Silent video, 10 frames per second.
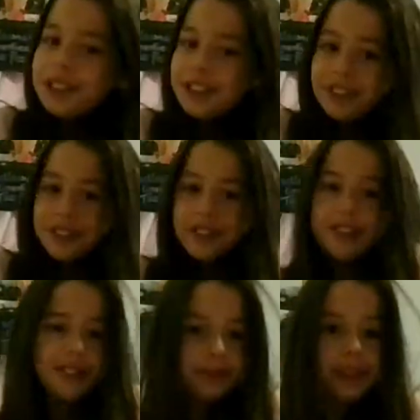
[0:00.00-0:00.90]
to
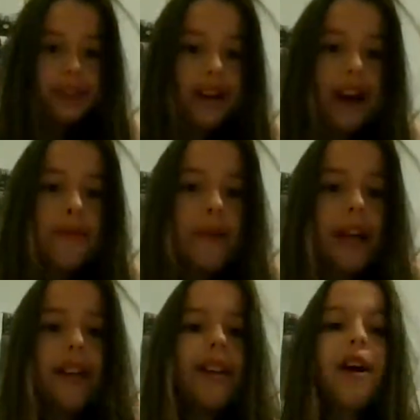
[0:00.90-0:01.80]
subscribe,
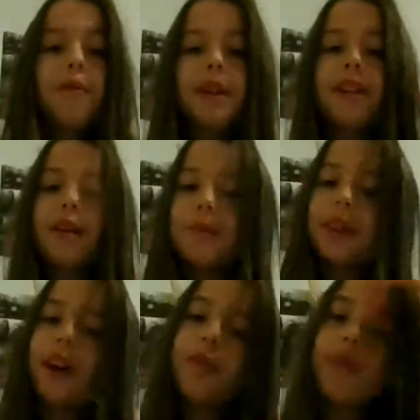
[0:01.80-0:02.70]
comment down
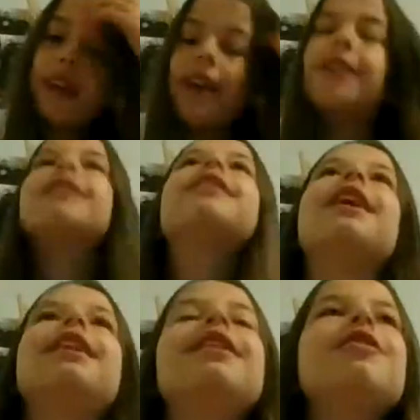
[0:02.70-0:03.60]
below, and
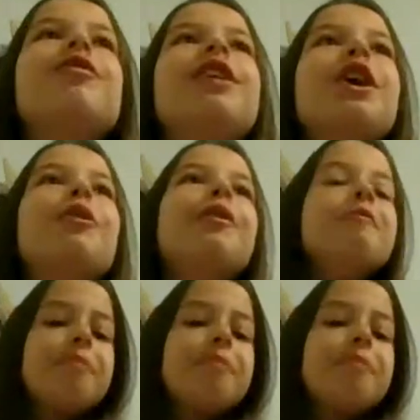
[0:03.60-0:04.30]
like this video